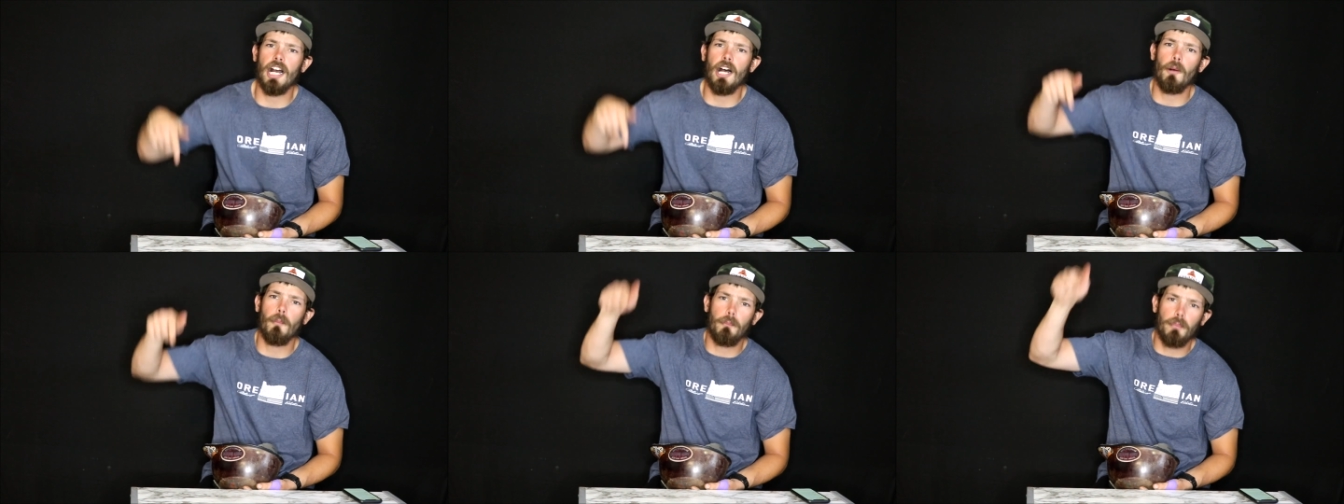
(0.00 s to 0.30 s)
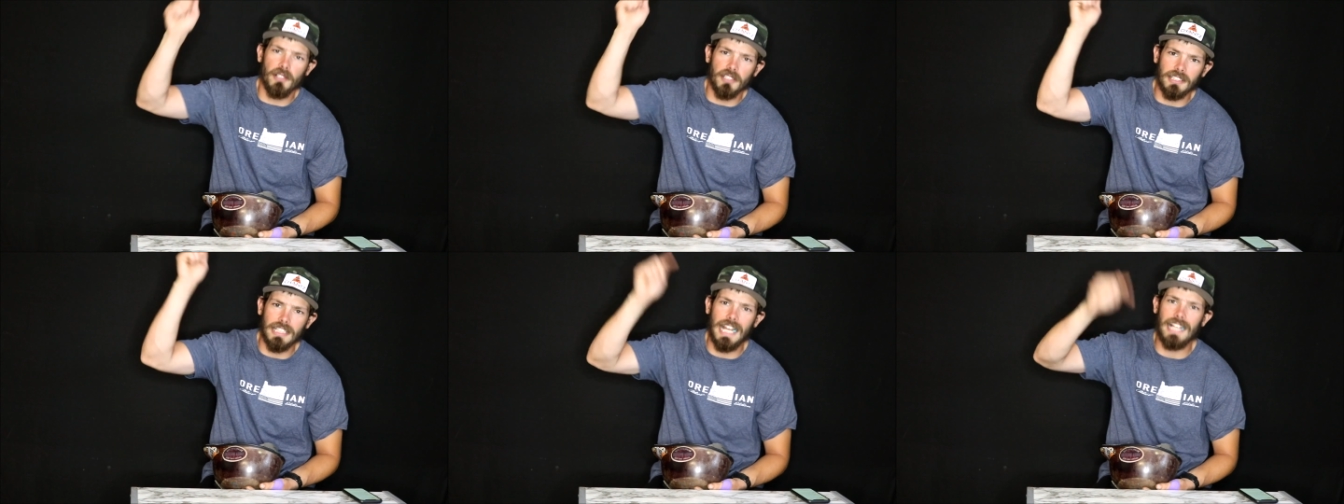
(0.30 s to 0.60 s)
I'll
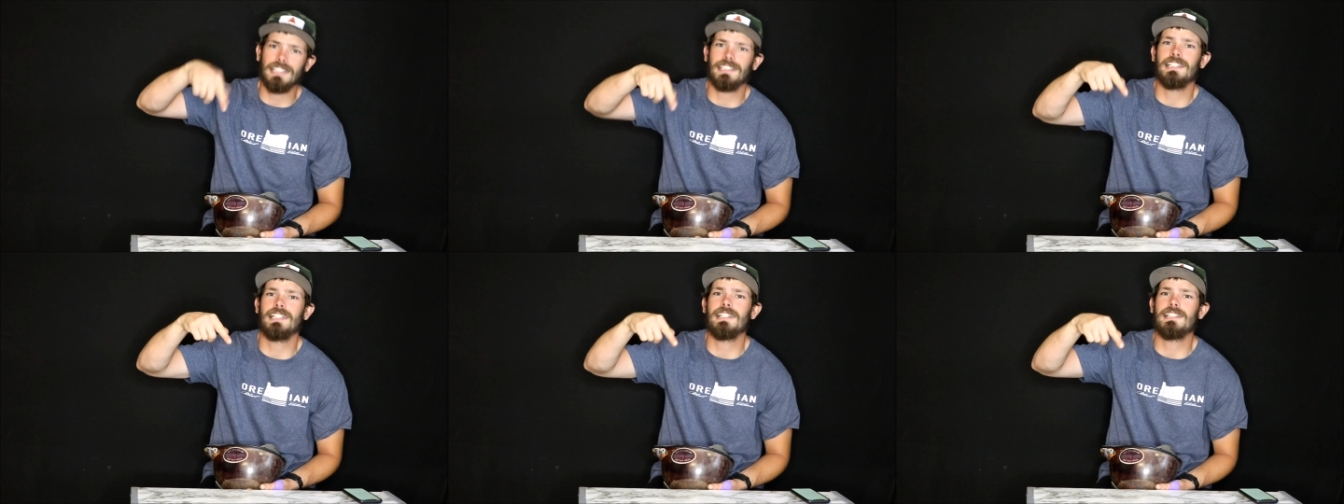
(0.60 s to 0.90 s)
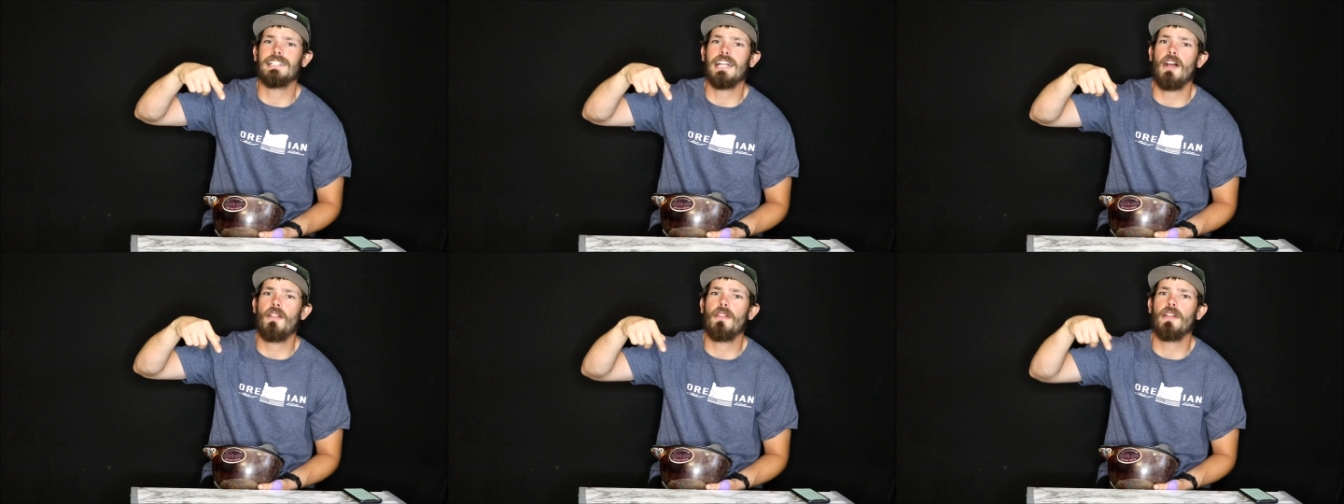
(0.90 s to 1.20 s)
put that
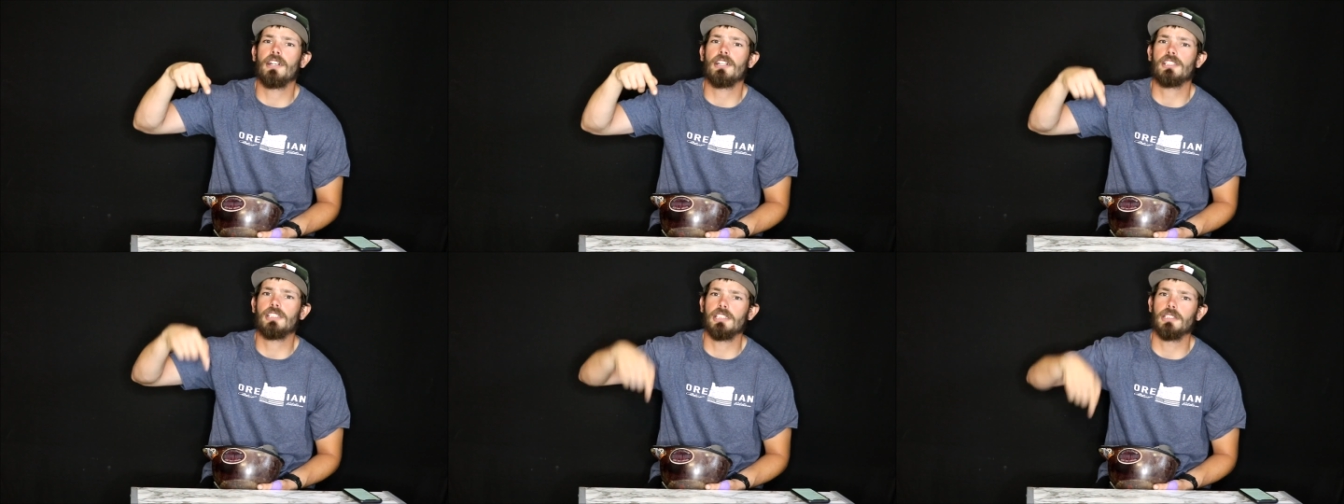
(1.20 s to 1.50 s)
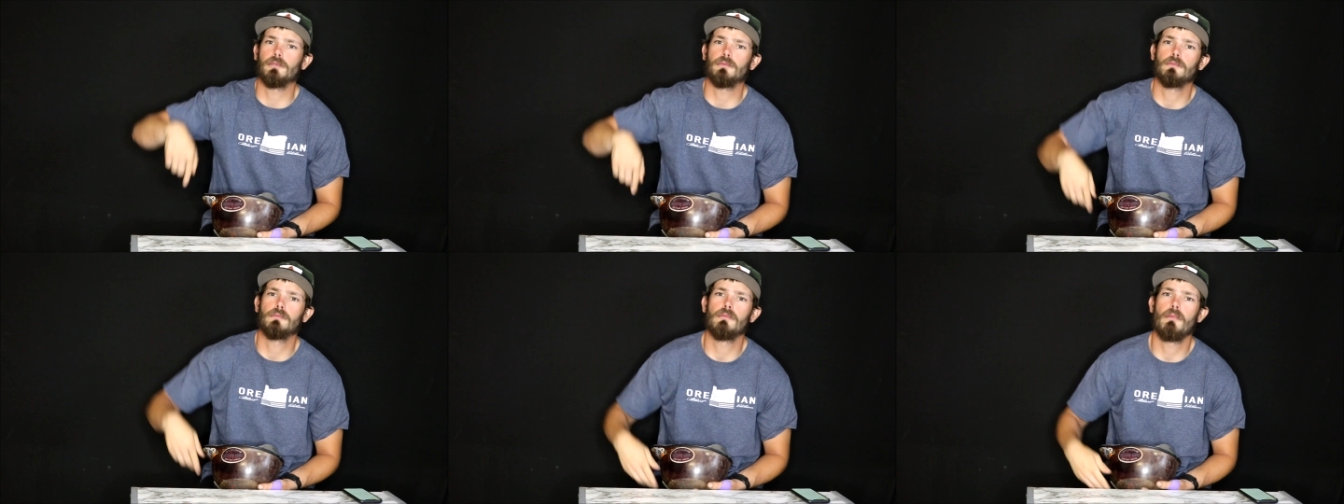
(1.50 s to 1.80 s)
link down there
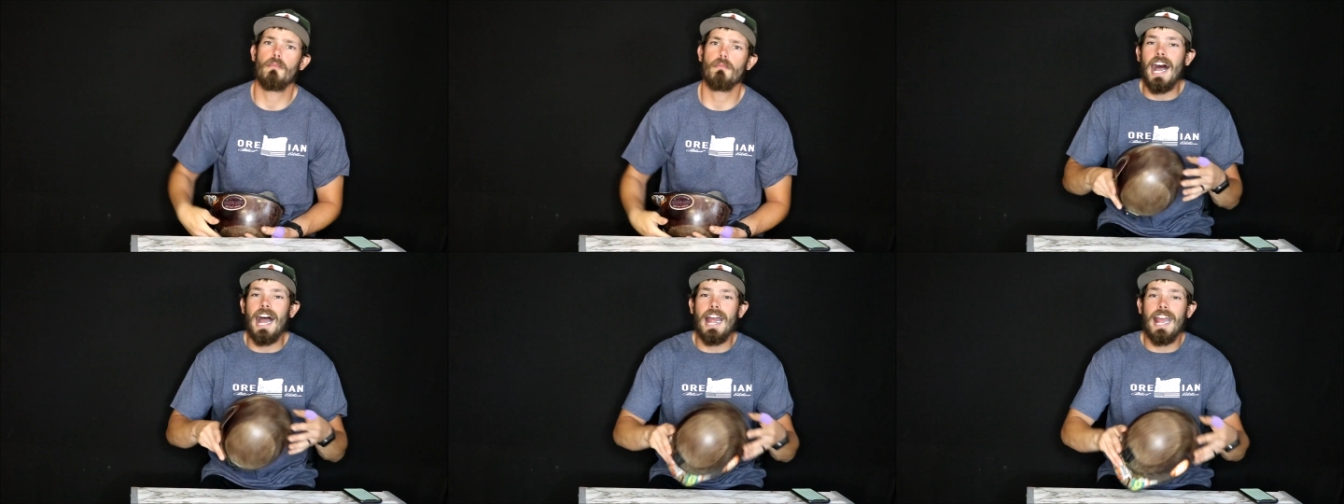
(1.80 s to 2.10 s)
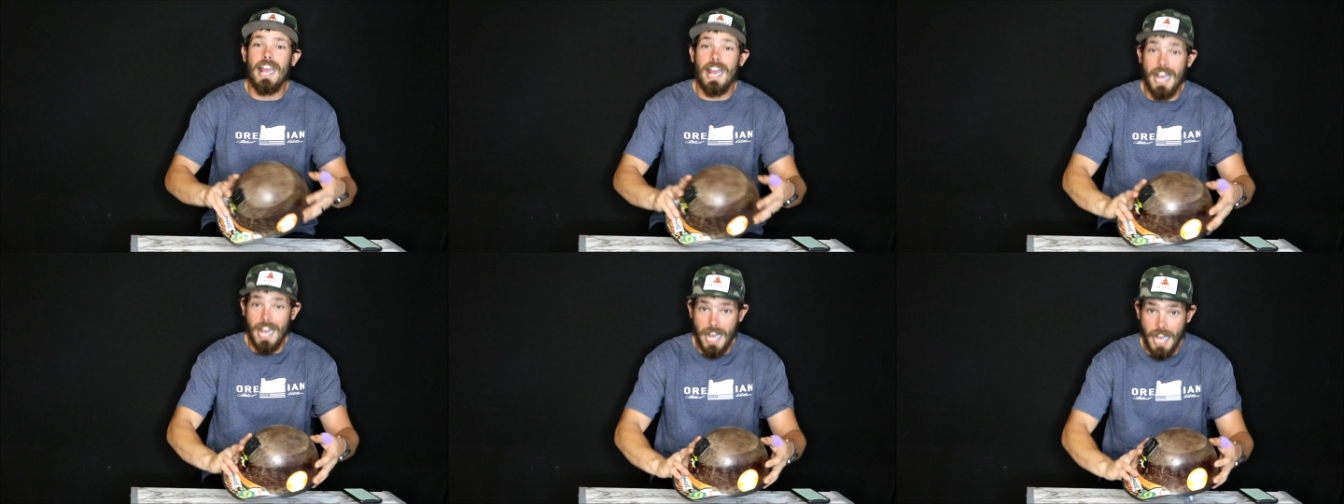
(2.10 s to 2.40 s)
too. I
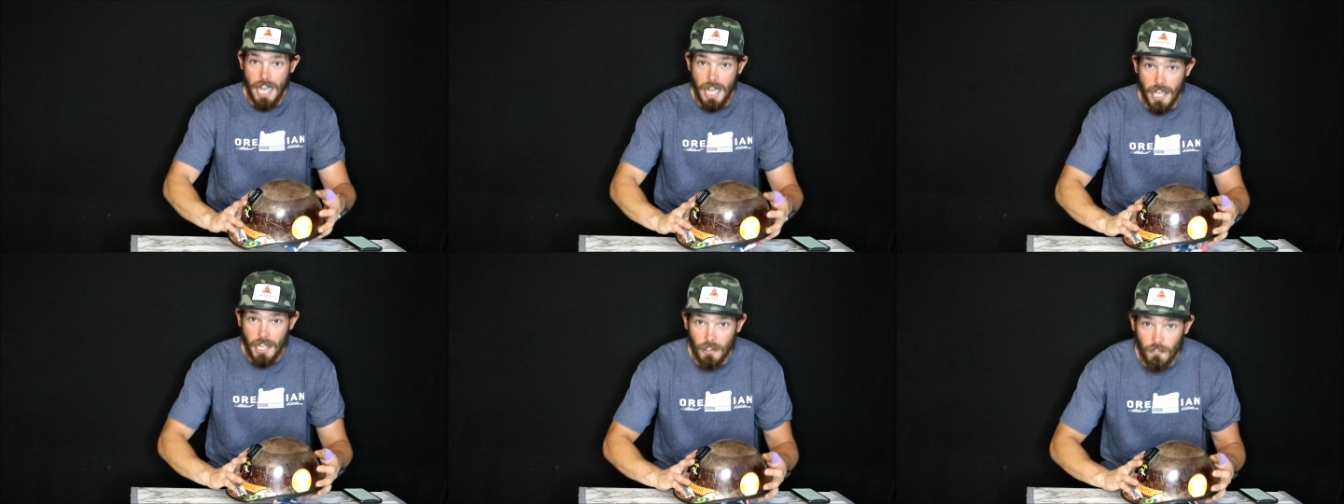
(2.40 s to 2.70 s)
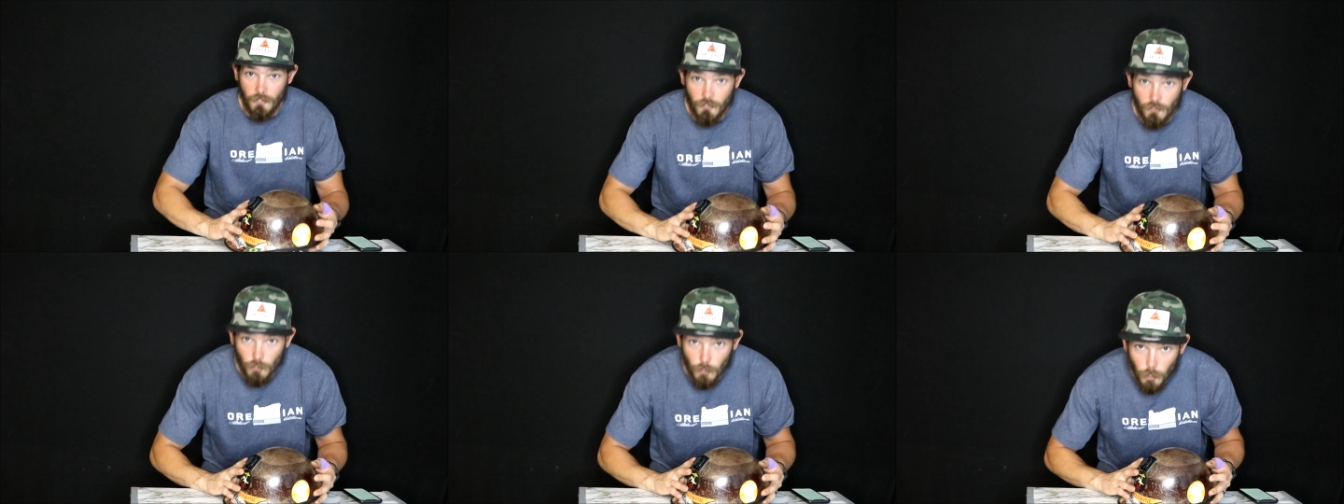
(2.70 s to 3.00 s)

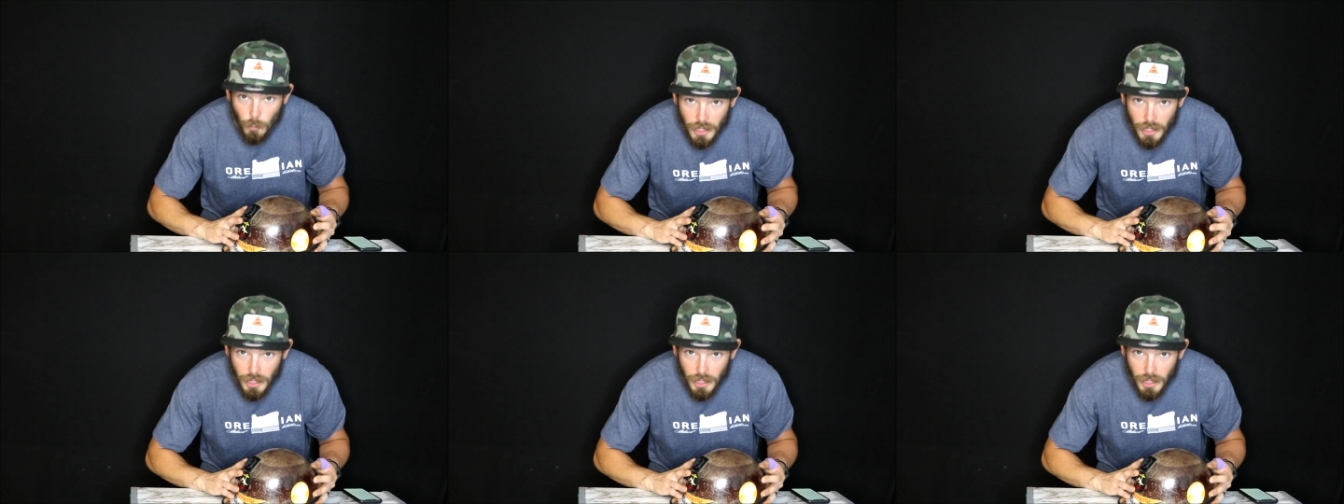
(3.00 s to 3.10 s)
have